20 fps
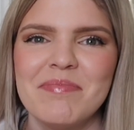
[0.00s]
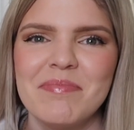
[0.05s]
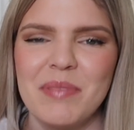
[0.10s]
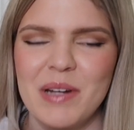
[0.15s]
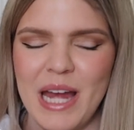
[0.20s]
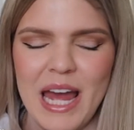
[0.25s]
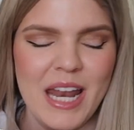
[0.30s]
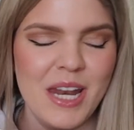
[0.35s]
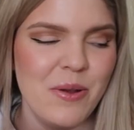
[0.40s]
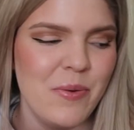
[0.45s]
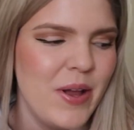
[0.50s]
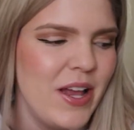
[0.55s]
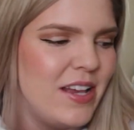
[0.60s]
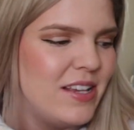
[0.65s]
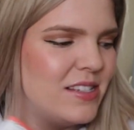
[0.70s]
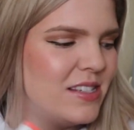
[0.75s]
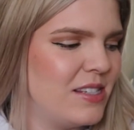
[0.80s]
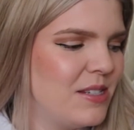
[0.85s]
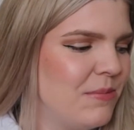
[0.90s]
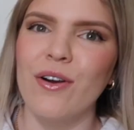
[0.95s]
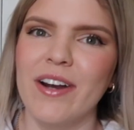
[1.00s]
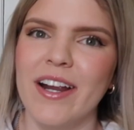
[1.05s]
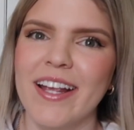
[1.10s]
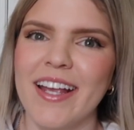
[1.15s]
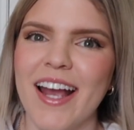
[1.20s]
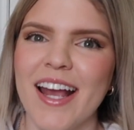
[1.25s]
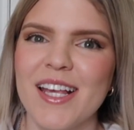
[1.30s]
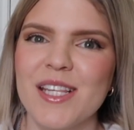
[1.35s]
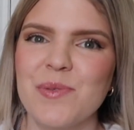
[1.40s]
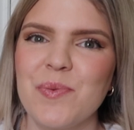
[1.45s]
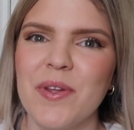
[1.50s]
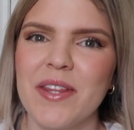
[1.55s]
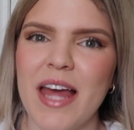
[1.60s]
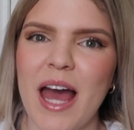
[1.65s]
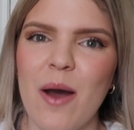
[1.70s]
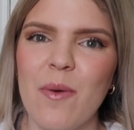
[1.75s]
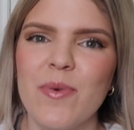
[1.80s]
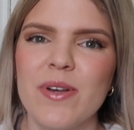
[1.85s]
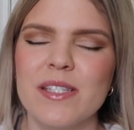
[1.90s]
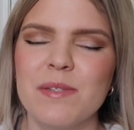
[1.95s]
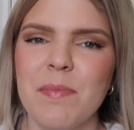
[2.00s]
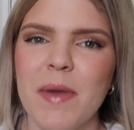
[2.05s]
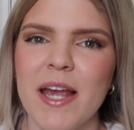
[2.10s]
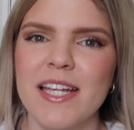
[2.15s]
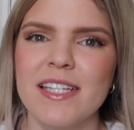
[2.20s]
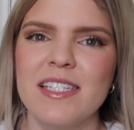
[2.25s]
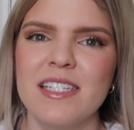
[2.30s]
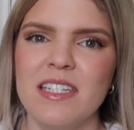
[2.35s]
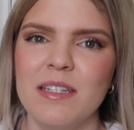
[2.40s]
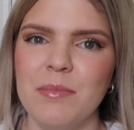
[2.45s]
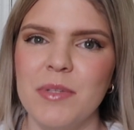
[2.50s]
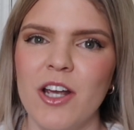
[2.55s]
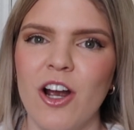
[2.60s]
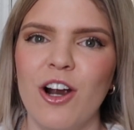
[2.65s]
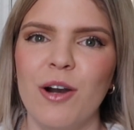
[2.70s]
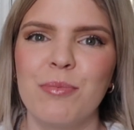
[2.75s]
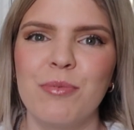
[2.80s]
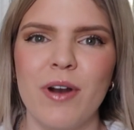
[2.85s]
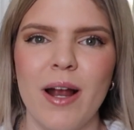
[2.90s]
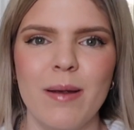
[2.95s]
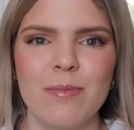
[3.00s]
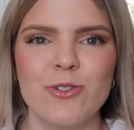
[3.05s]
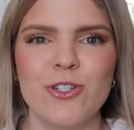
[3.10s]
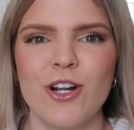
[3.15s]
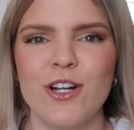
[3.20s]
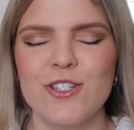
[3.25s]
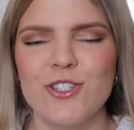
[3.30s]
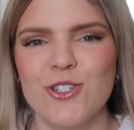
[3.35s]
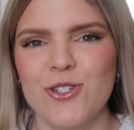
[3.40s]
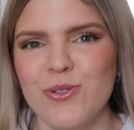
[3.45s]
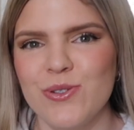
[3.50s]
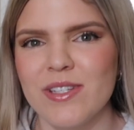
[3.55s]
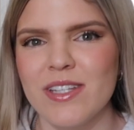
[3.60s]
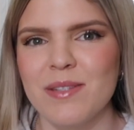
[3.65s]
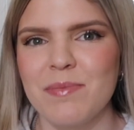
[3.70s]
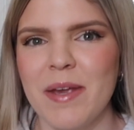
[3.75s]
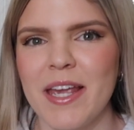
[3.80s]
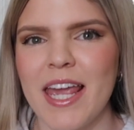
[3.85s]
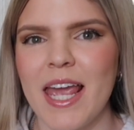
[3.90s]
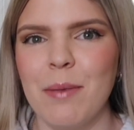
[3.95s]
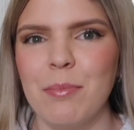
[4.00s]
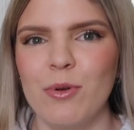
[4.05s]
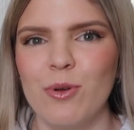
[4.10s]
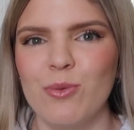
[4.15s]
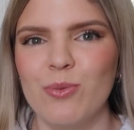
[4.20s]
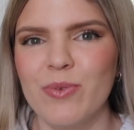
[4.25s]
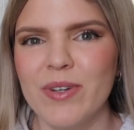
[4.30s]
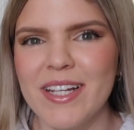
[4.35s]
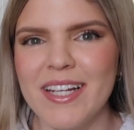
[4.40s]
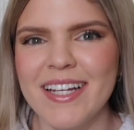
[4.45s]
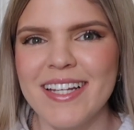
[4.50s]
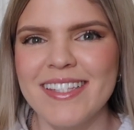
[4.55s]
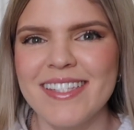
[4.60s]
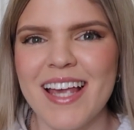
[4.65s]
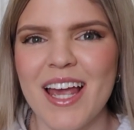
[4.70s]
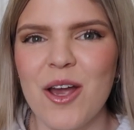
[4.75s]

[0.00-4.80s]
But anyways, all right guys, well that was my TBR prompt jar chooses my April reads.